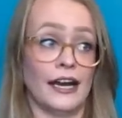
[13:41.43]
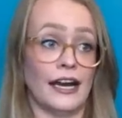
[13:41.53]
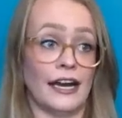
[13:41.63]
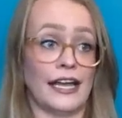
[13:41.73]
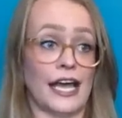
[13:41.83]

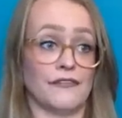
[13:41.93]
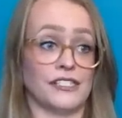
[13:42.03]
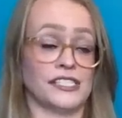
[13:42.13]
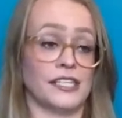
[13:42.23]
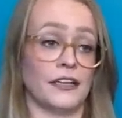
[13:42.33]
I have
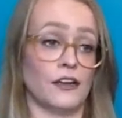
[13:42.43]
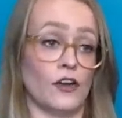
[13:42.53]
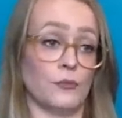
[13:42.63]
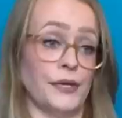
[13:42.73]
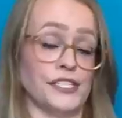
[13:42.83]
it set
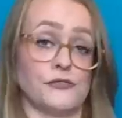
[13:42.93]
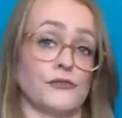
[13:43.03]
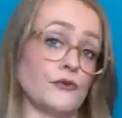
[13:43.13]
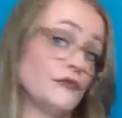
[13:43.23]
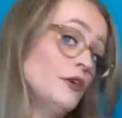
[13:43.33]
on best
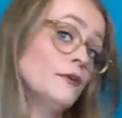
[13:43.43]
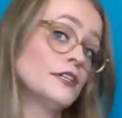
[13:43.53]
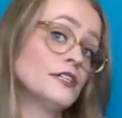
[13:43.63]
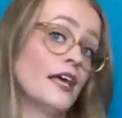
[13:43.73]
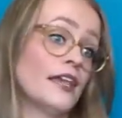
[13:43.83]
for
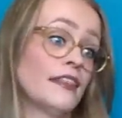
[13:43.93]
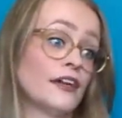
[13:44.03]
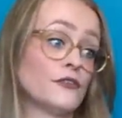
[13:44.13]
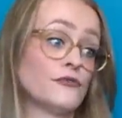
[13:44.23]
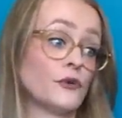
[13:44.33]
viewer, and
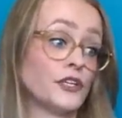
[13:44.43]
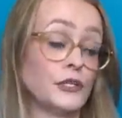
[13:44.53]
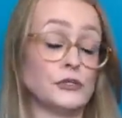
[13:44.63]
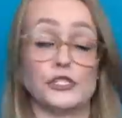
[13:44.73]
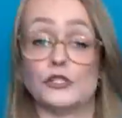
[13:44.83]
therefore
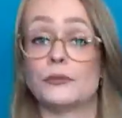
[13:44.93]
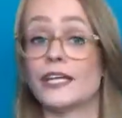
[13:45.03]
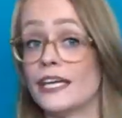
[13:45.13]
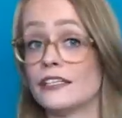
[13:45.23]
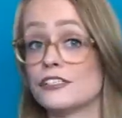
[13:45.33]
YouTube
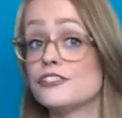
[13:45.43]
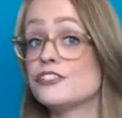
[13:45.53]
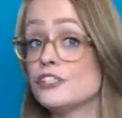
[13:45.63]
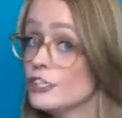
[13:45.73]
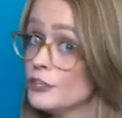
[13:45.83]
caters
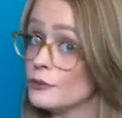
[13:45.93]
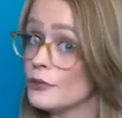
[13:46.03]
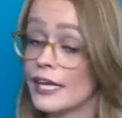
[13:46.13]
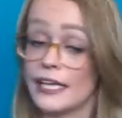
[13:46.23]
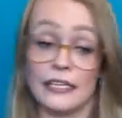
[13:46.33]
to
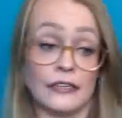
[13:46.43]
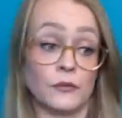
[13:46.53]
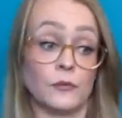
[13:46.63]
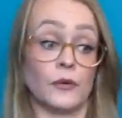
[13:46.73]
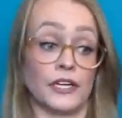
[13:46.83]
you and
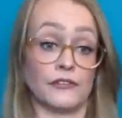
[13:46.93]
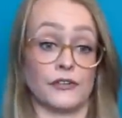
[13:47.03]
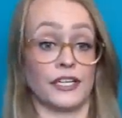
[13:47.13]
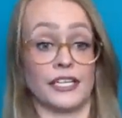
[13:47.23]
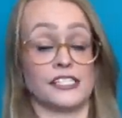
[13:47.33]

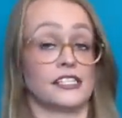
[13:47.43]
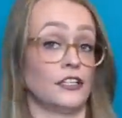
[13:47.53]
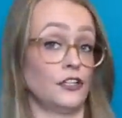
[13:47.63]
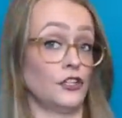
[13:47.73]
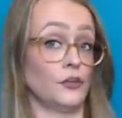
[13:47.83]
whatever it is
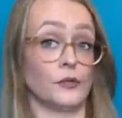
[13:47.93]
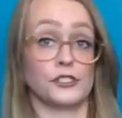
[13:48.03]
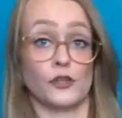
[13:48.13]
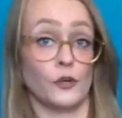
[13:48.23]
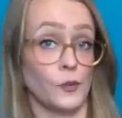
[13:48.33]
that you
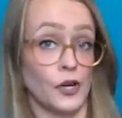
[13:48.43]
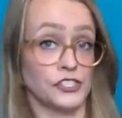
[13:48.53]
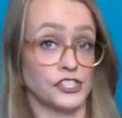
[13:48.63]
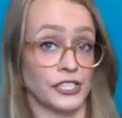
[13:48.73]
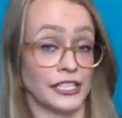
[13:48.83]
enjoy
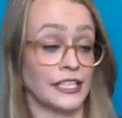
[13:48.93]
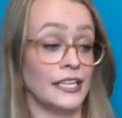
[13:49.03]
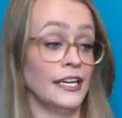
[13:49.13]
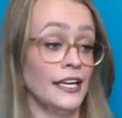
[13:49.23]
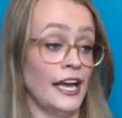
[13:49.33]
watching.
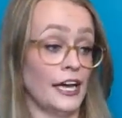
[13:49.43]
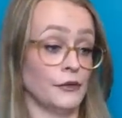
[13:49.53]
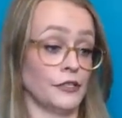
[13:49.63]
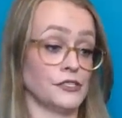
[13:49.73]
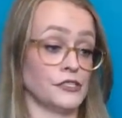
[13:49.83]
I
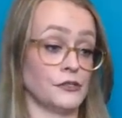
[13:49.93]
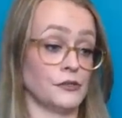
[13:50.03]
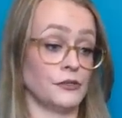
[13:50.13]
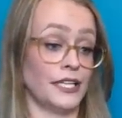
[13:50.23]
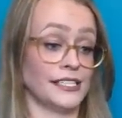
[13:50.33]
would
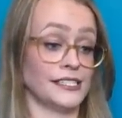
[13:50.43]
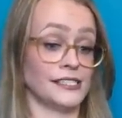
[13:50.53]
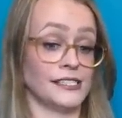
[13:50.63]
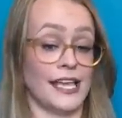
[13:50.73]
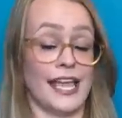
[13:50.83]
also like to
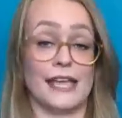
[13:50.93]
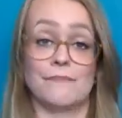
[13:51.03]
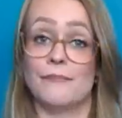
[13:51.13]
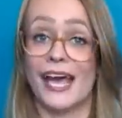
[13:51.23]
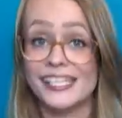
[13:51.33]
say a
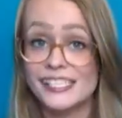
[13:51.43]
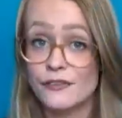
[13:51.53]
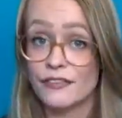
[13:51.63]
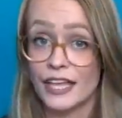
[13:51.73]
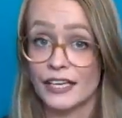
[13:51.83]

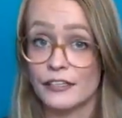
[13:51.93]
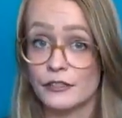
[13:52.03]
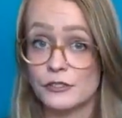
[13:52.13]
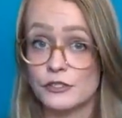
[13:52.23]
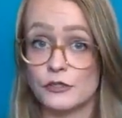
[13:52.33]
massive thank
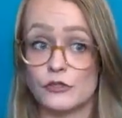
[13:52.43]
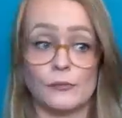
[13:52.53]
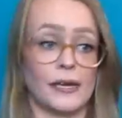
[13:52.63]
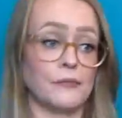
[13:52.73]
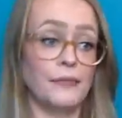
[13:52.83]
you to
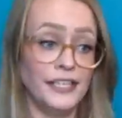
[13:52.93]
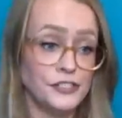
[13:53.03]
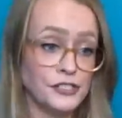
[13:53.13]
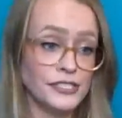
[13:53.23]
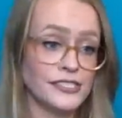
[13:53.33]
my
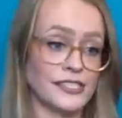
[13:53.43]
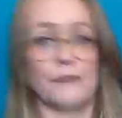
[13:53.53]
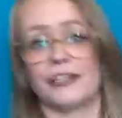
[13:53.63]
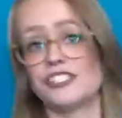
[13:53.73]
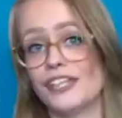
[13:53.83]
patrons
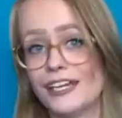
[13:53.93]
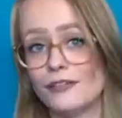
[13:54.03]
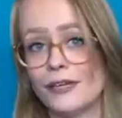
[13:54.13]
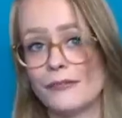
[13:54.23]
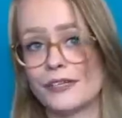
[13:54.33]
and my
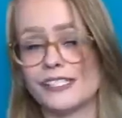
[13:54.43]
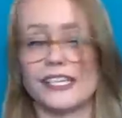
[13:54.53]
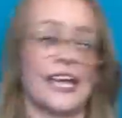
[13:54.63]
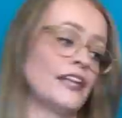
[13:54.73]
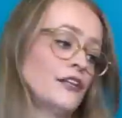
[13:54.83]
channel
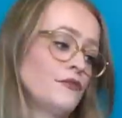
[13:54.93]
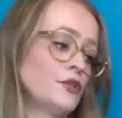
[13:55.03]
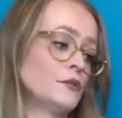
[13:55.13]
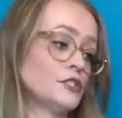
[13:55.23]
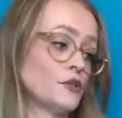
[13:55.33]
members, and if
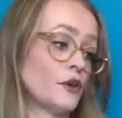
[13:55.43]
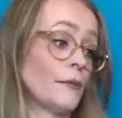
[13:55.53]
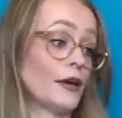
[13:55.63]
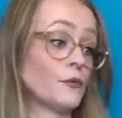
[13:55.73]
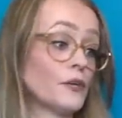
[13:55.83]
you enjoy
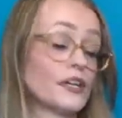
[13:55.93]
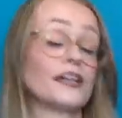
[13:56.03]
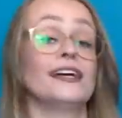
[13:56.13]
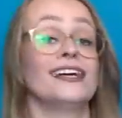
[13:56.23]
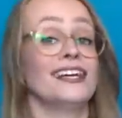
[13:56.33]
my
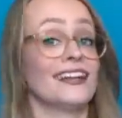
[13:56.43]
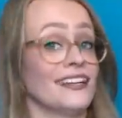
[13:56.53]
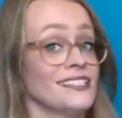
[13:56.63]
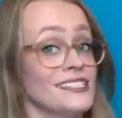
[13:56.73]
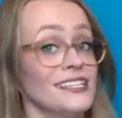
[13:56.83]
work,
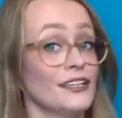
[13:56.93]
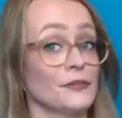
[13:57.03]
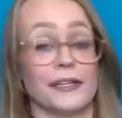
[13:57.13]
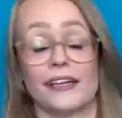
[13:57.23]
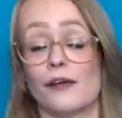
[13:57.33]
consider
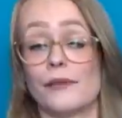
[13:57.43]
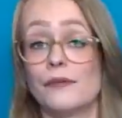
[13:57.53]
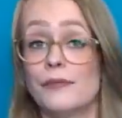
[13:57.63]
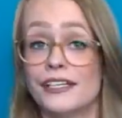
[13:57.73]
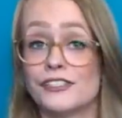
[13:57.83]
becoming
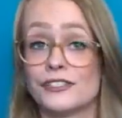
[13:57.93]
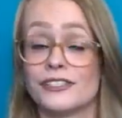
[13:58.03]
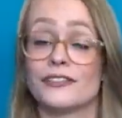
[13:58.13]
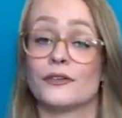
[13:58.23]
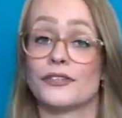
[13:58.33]
a
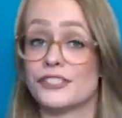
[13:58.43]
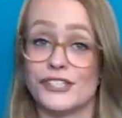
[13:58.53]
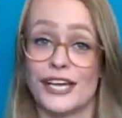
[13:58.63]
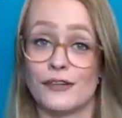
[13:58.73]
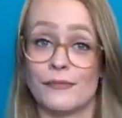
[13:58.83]
patron or a
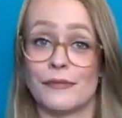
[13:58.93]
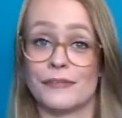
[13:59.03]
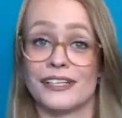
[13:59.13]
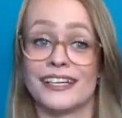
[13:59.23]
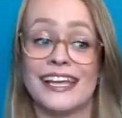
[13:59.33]
channel
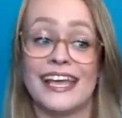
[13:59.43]
member.